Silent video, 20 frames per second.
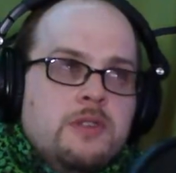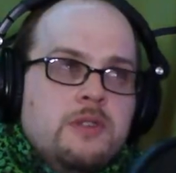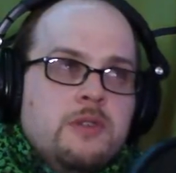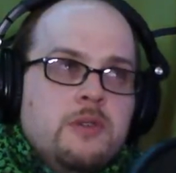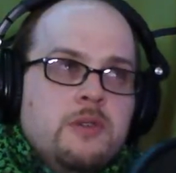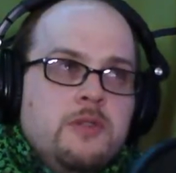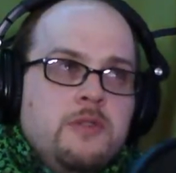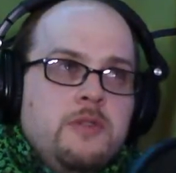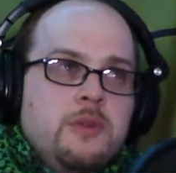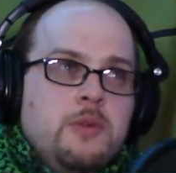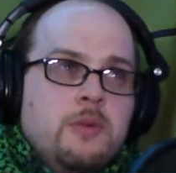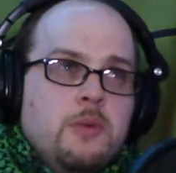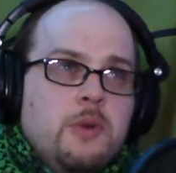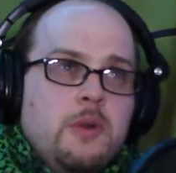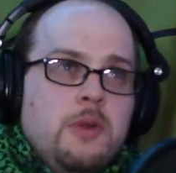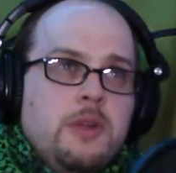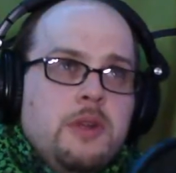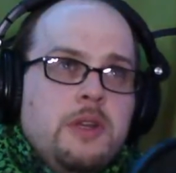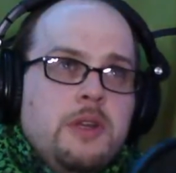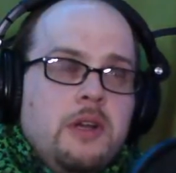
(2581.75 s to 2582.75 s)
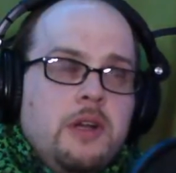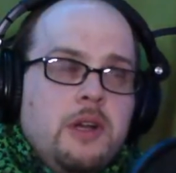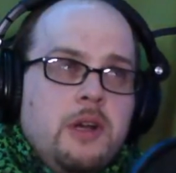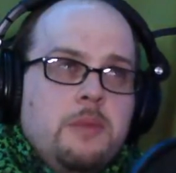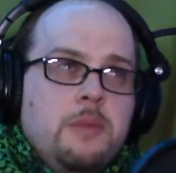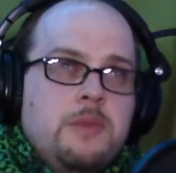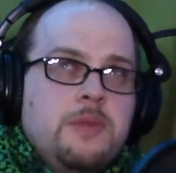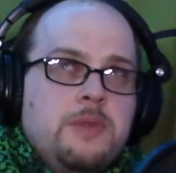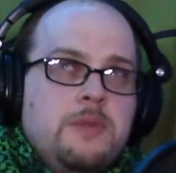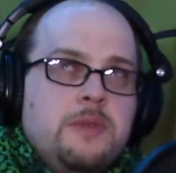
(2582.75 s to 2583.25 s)
So if you're rolling
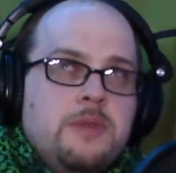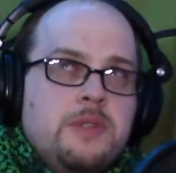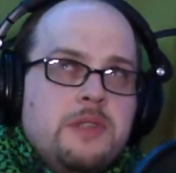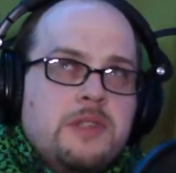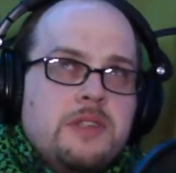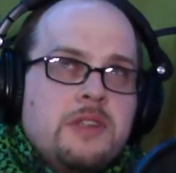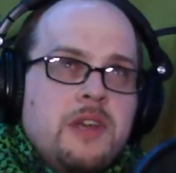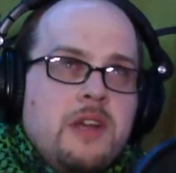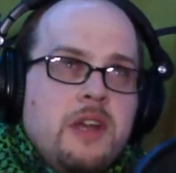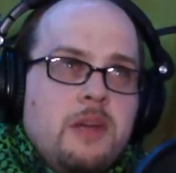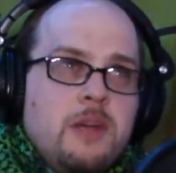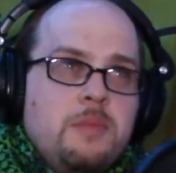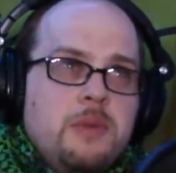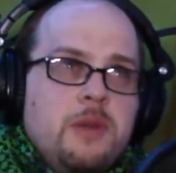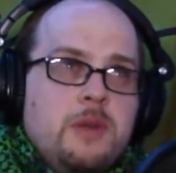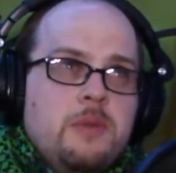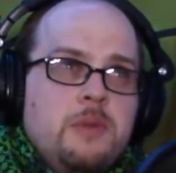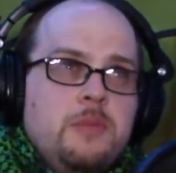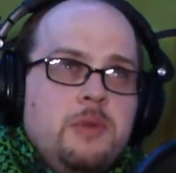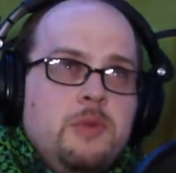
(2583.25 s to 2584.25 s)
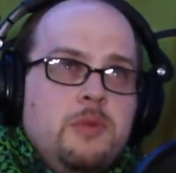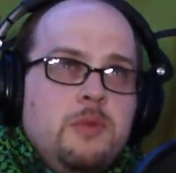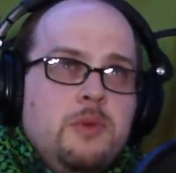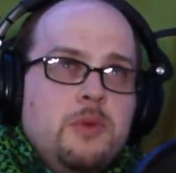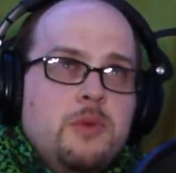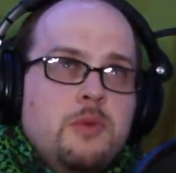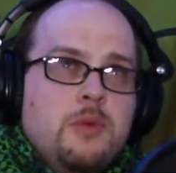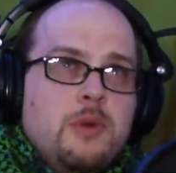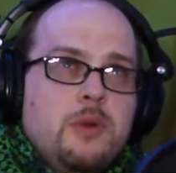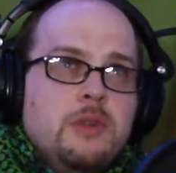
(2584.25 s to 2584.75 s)
up to adjust hop-up, you would
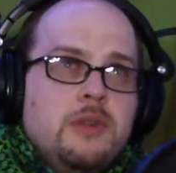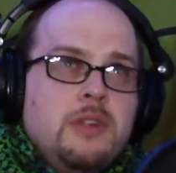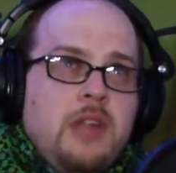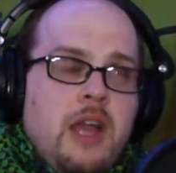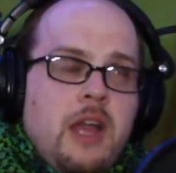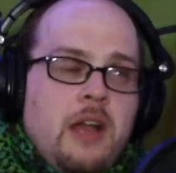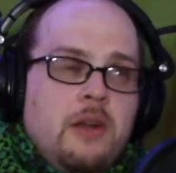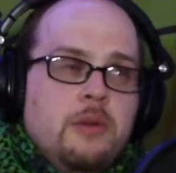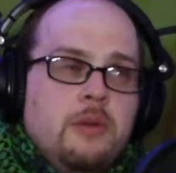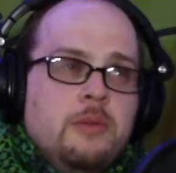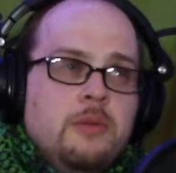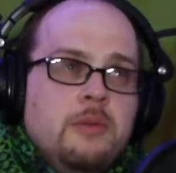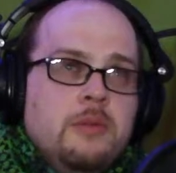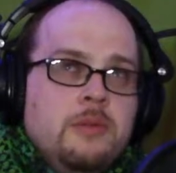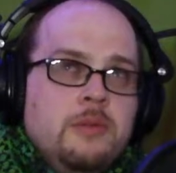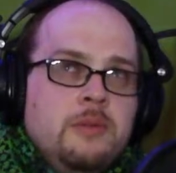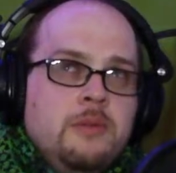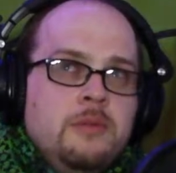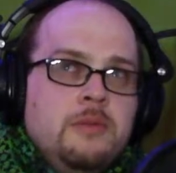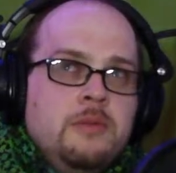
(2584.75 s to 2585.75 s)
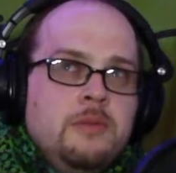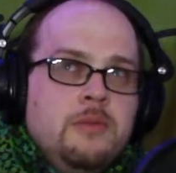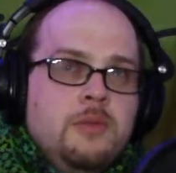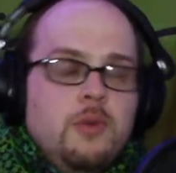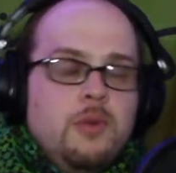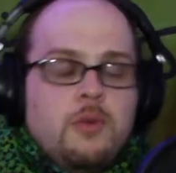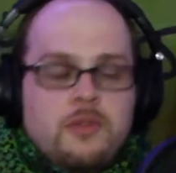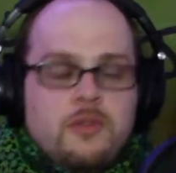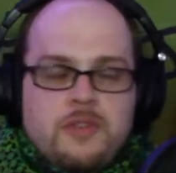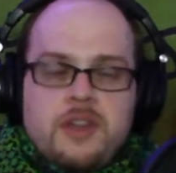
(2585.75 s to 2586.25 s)
roll down.
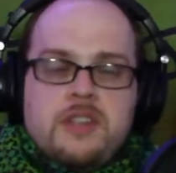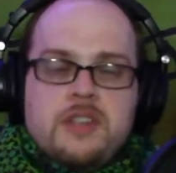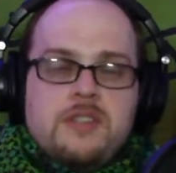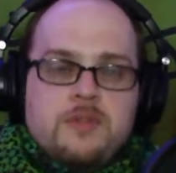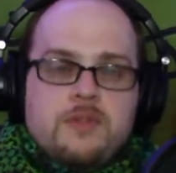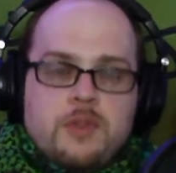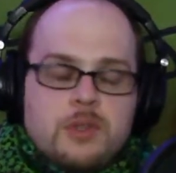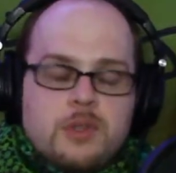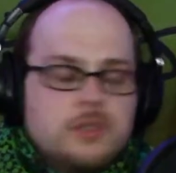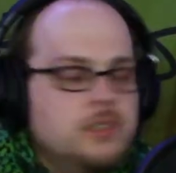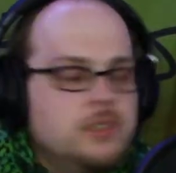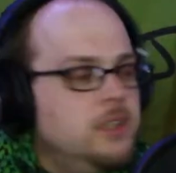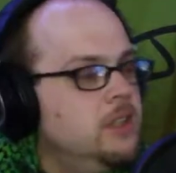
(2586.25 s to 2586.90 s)
Or vice versa.